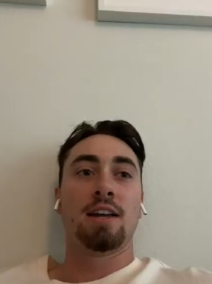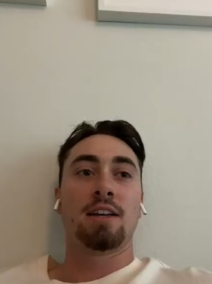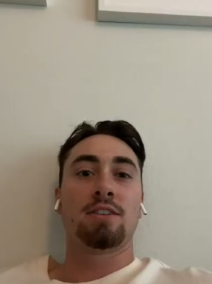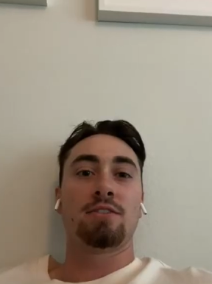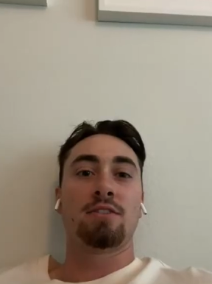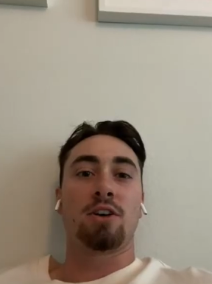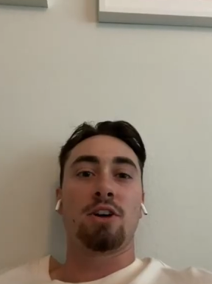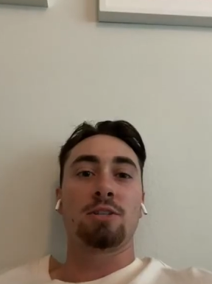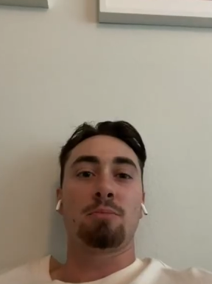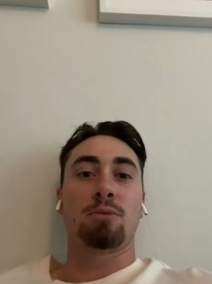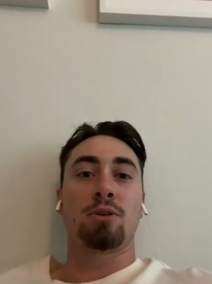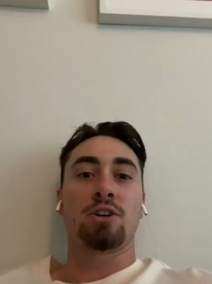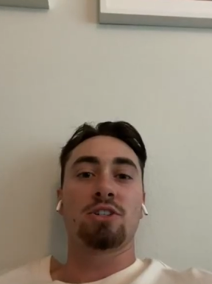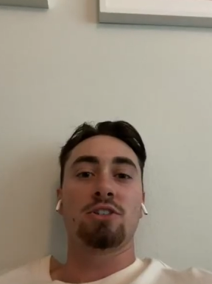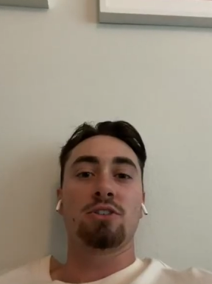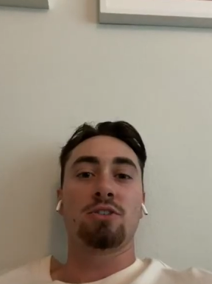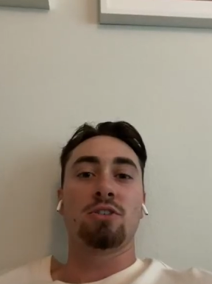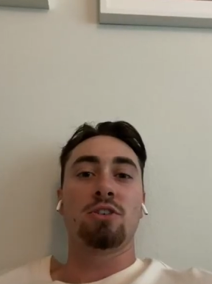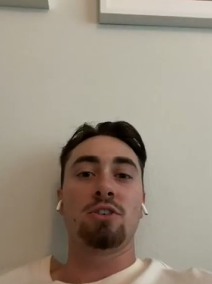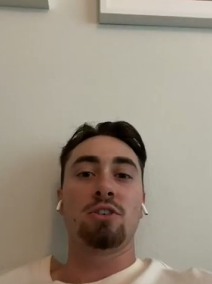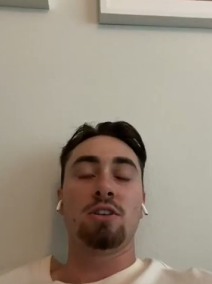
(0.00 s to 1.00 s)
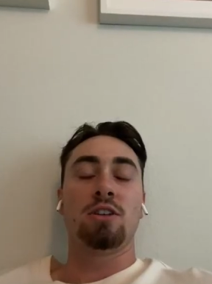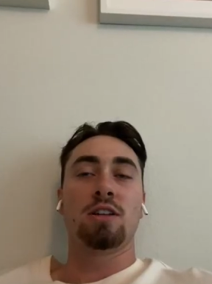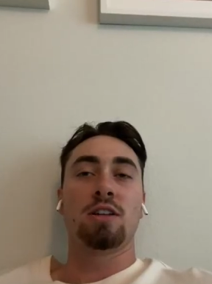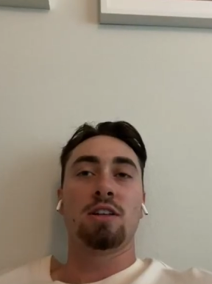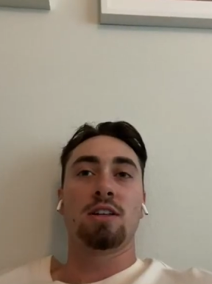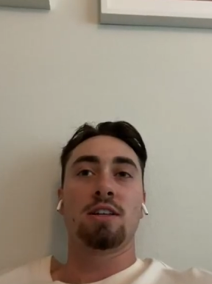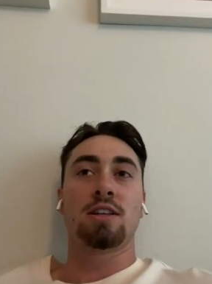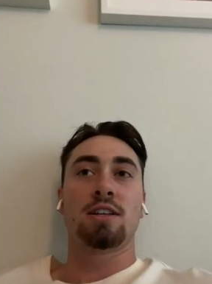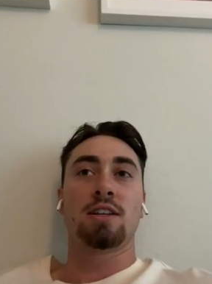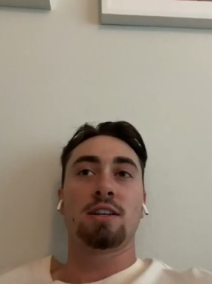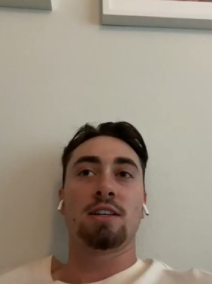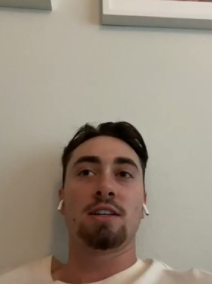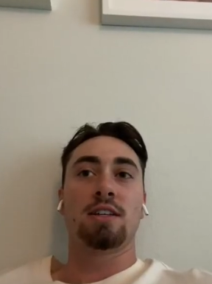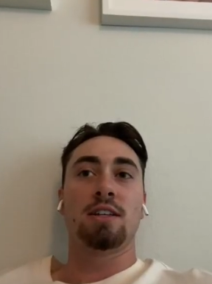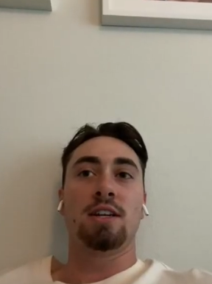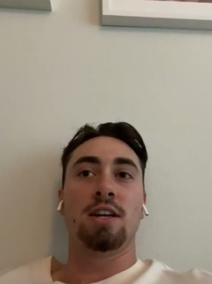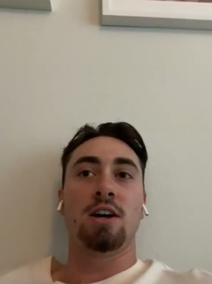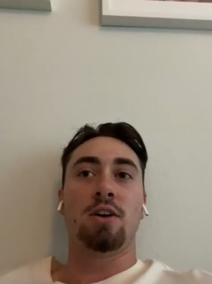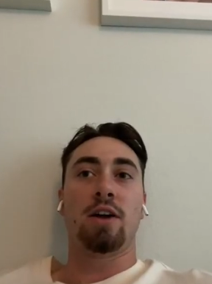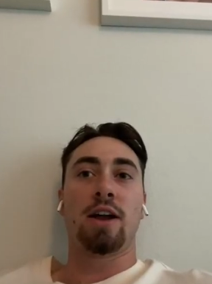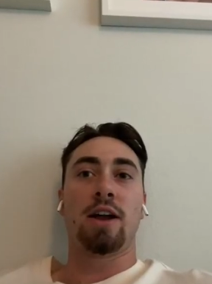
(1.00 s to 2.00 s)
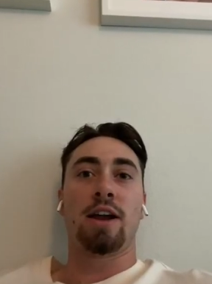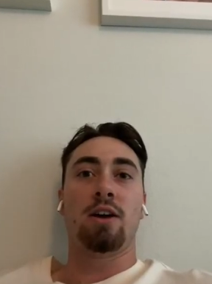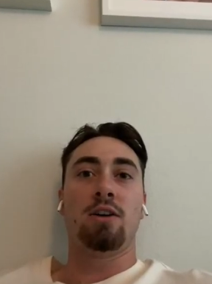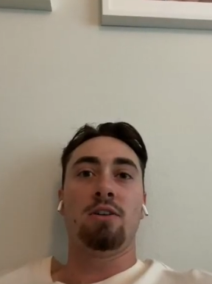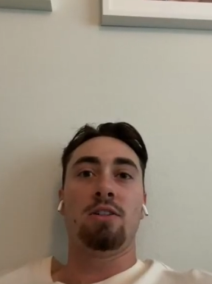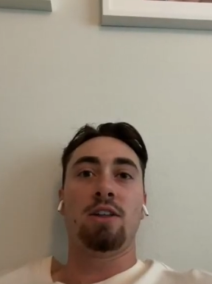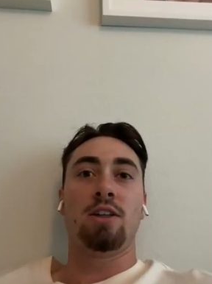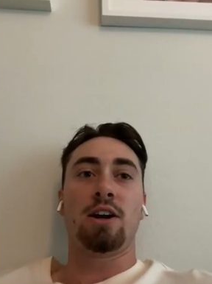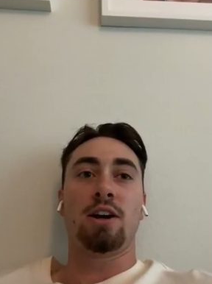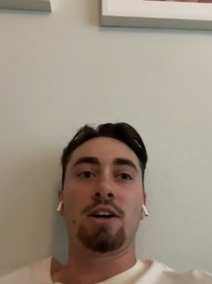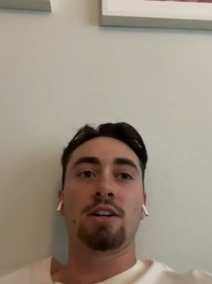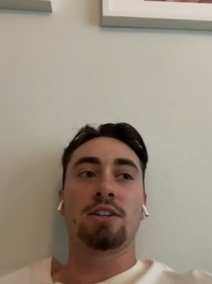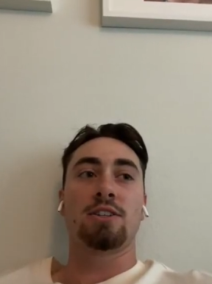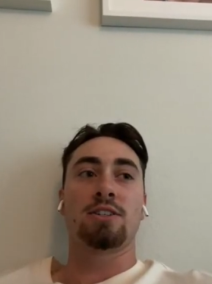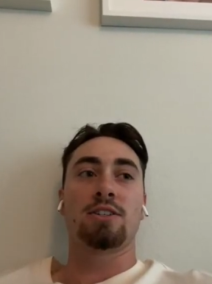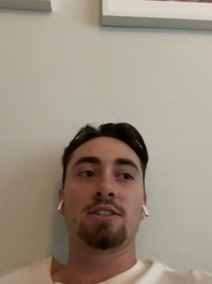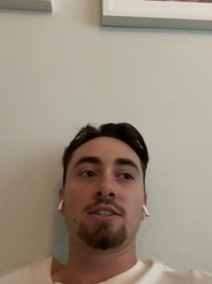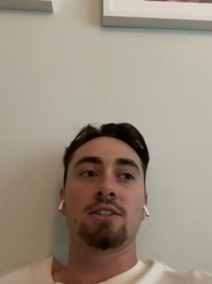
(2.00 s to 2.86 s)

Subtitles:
as a personal goal, I go there because